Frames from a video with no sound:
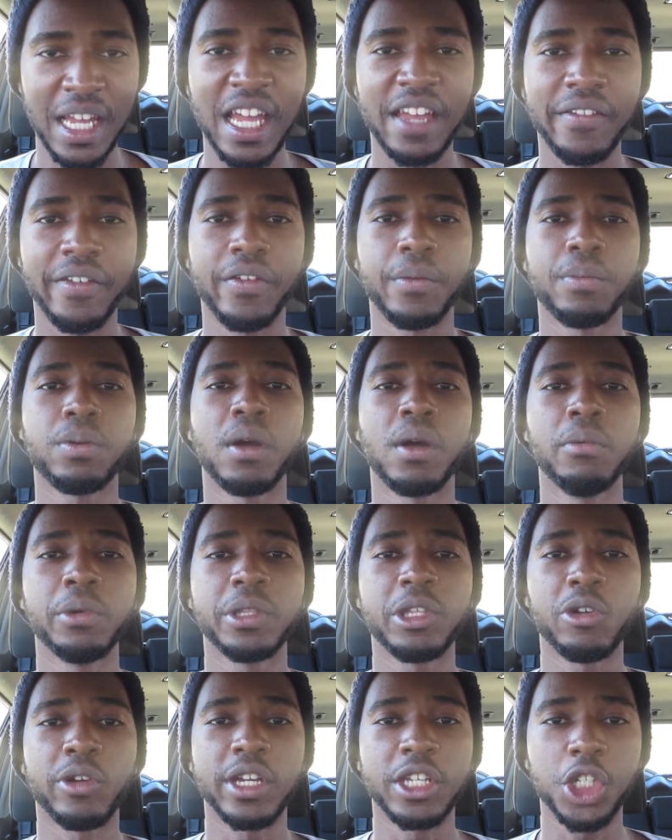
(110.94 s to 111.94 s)
If you have a problem
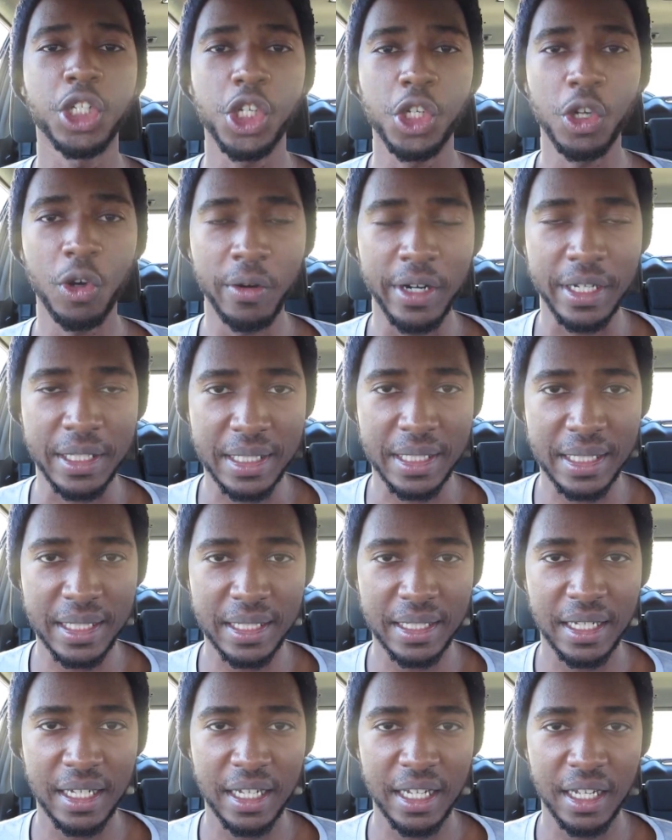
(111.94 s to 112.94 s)
with your
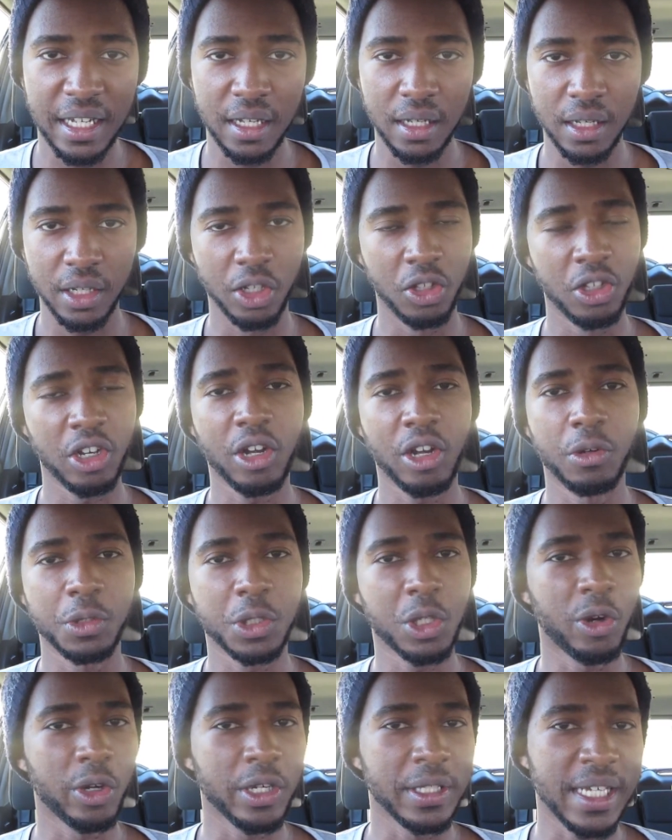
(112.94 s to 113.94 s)
insurance, you're not going to
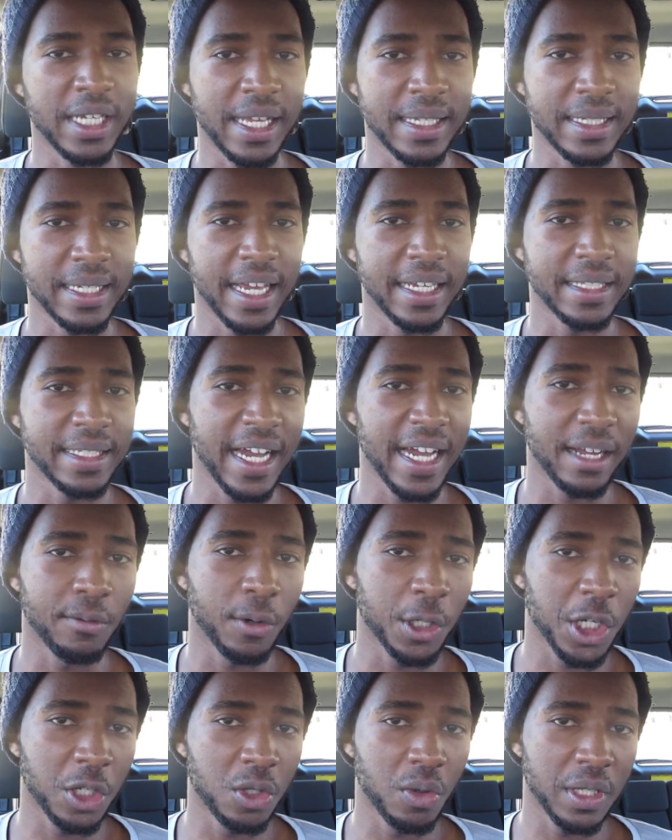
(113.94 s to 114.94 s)
call your dad and say, hey dad,
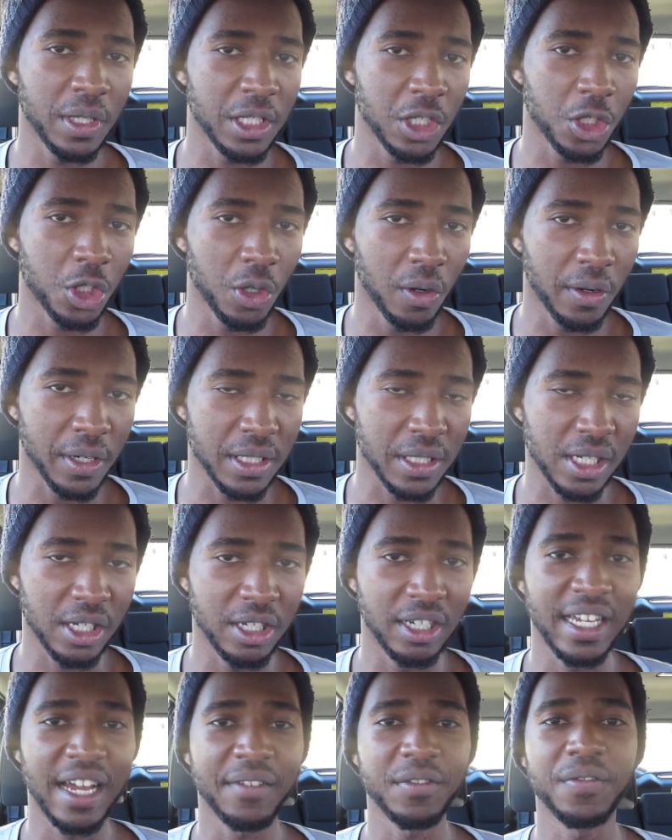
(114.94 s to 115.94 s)
what should I do with this insurance? You're
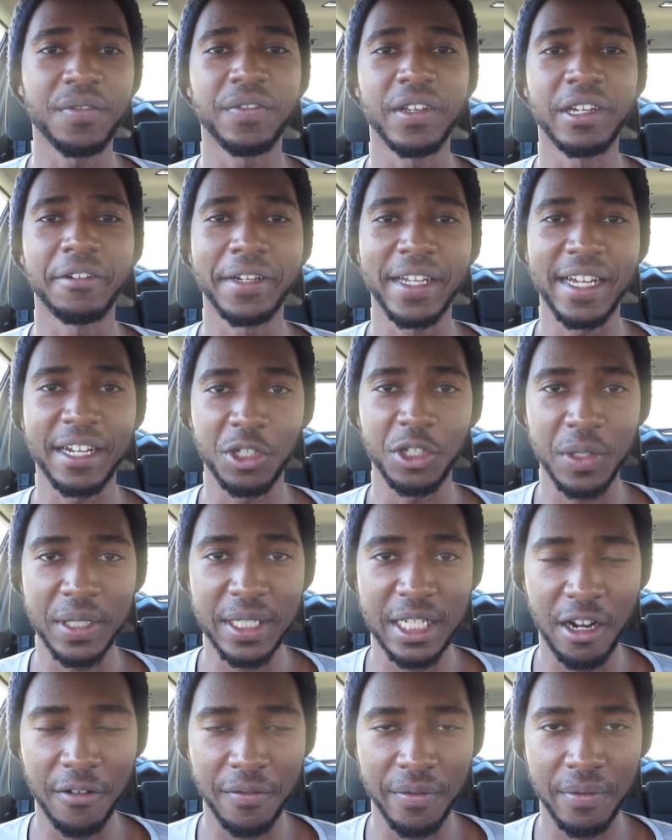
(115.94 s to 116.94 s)
going to have to figure it out
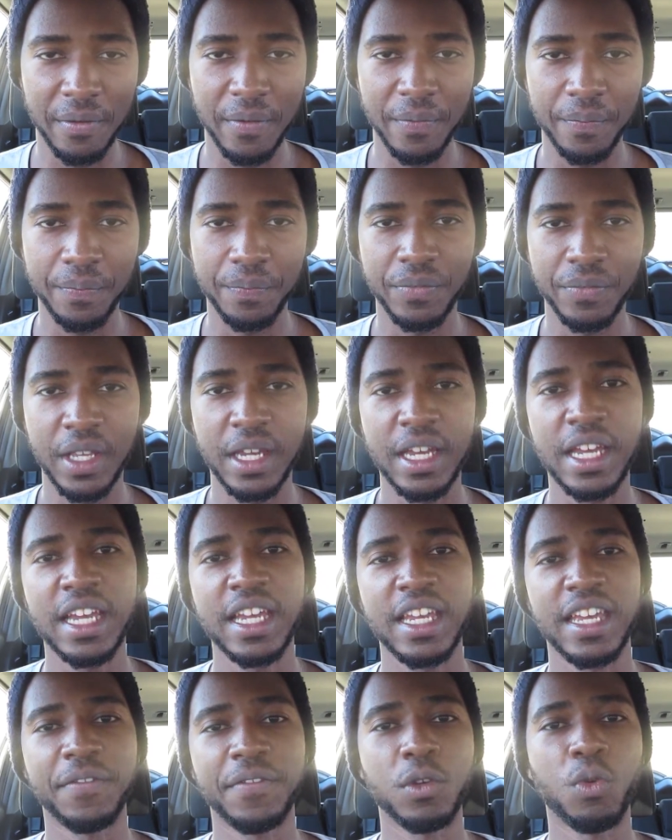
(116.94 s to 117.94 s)
yourself.
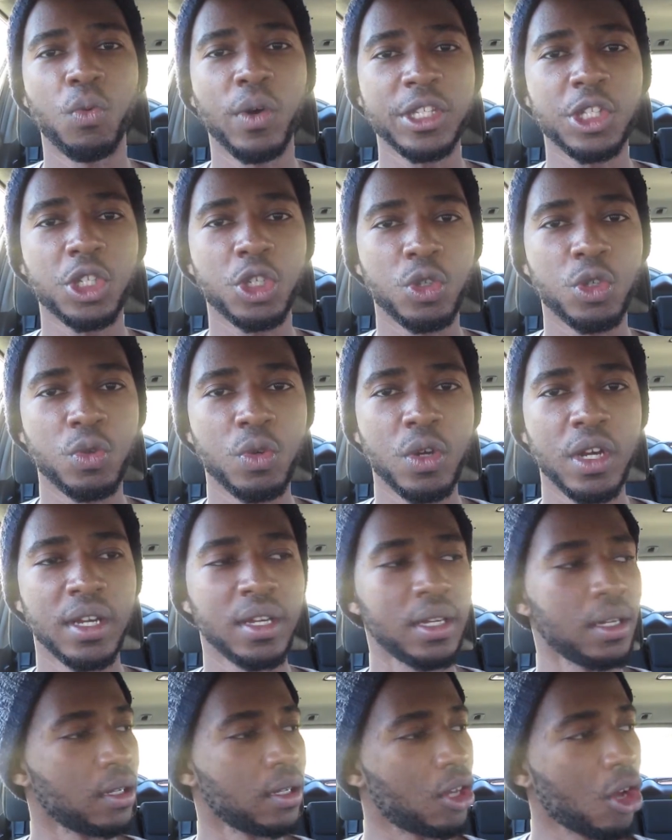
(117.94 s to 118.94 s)
If you want to
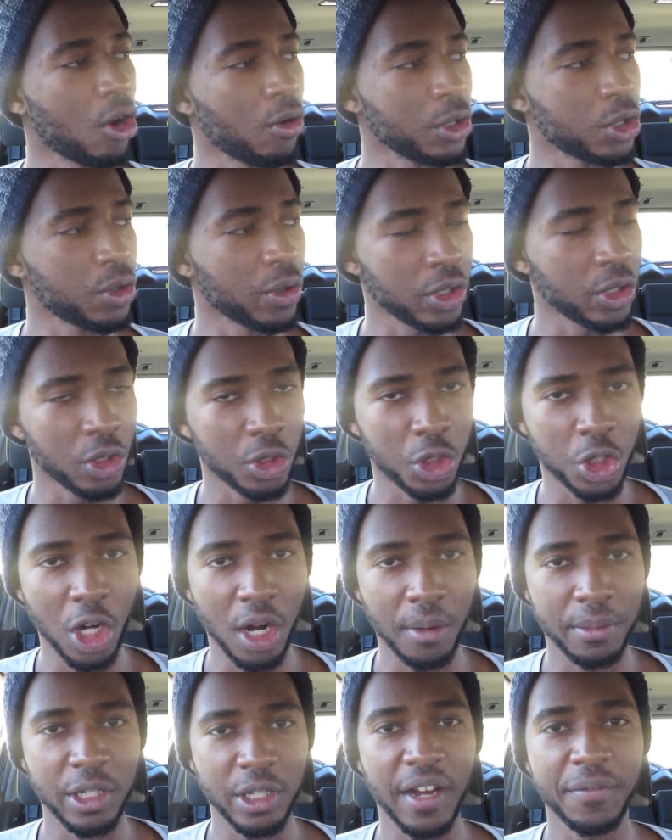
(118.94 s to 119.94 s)
go into a new
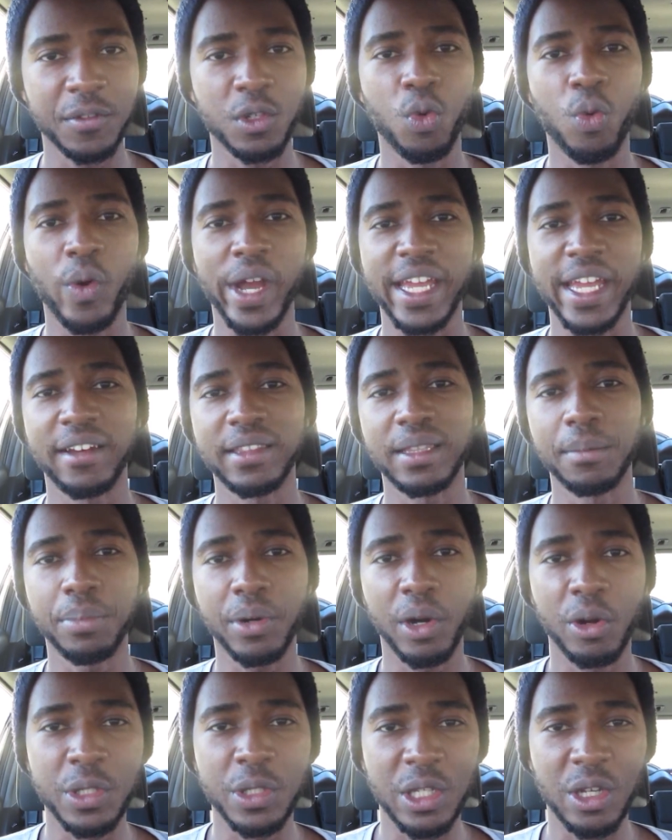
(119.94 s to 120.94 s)
job, you have to weigh out the
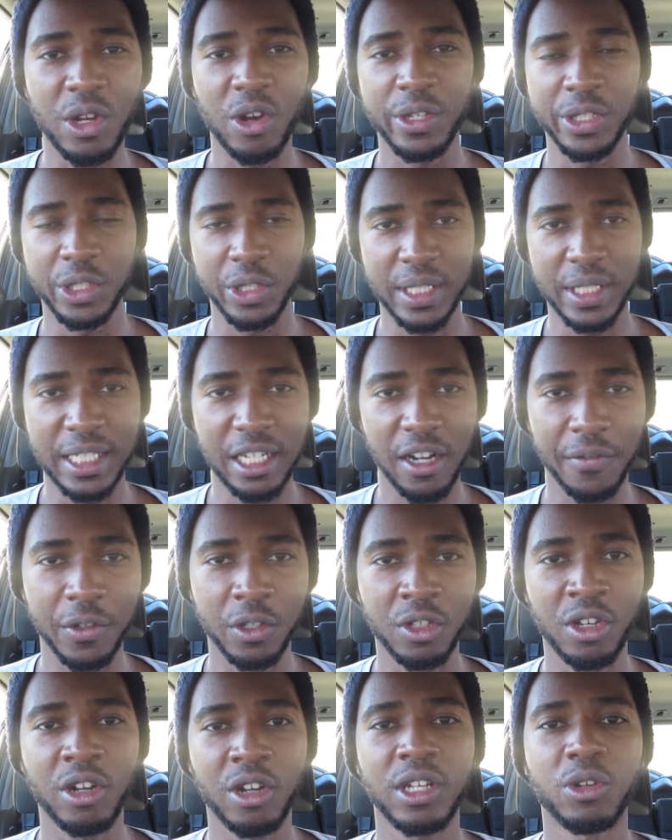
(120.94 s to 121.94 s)
pros and cons yourself.
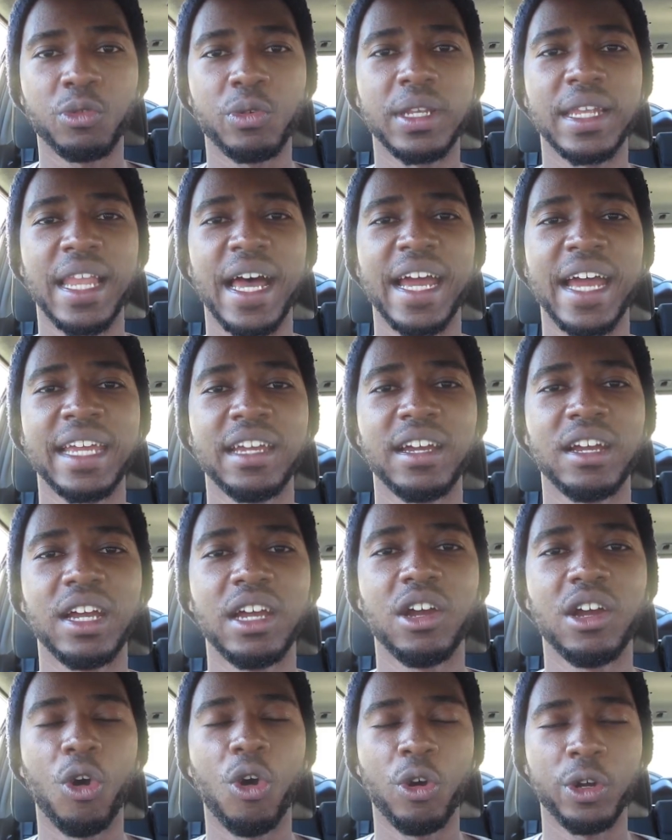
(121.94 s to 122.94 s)
You're not going to rely
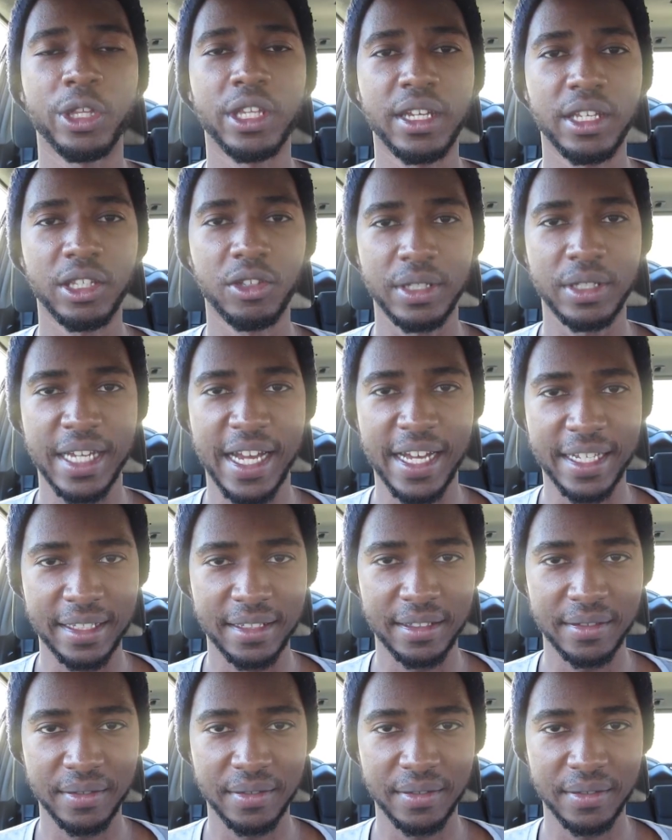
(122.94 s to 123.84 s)
on your dad.